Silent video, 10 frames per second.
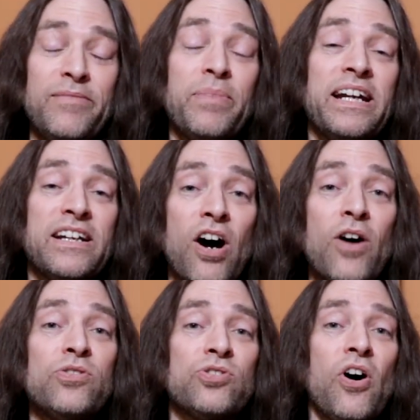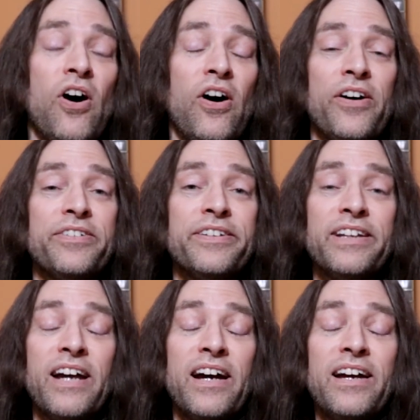it goes
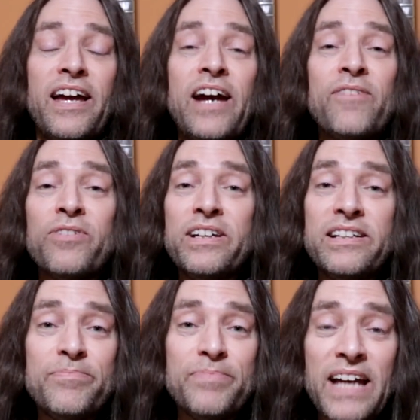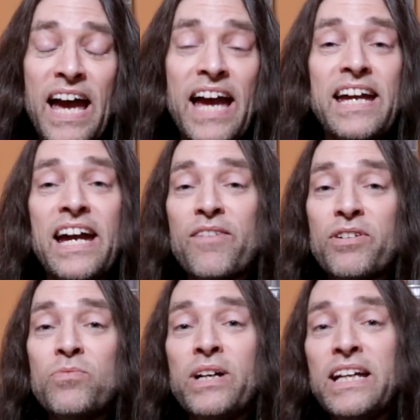on every day,
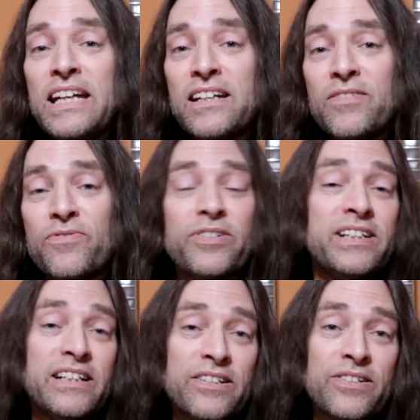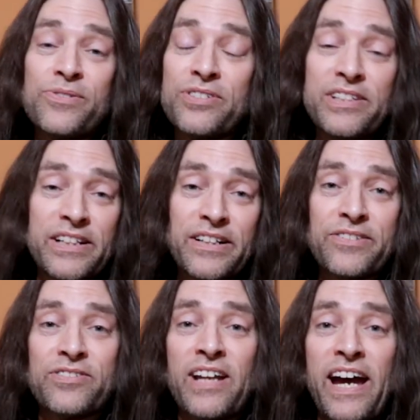every week for years and
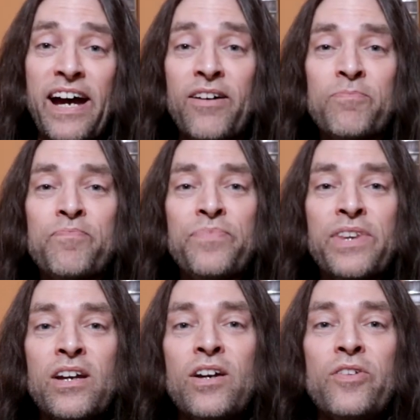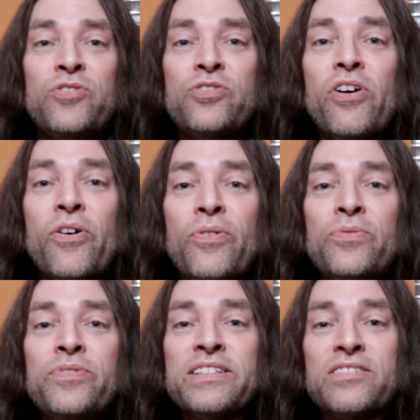years now. So
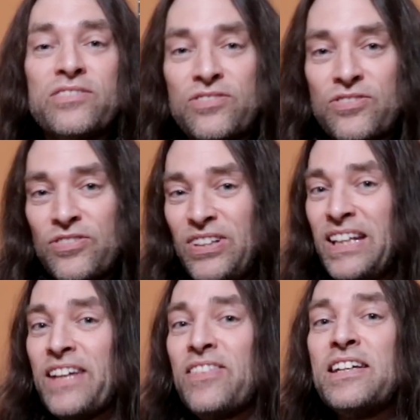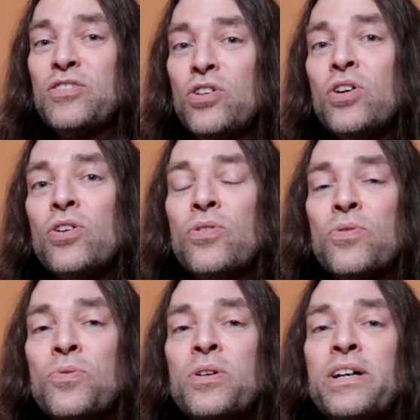this is nothing
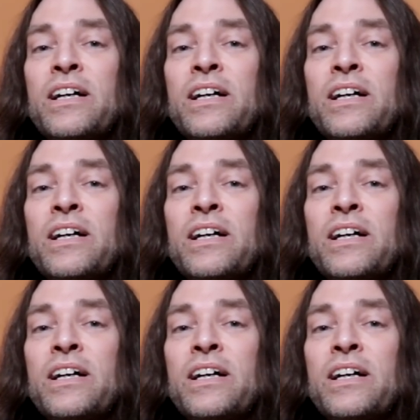new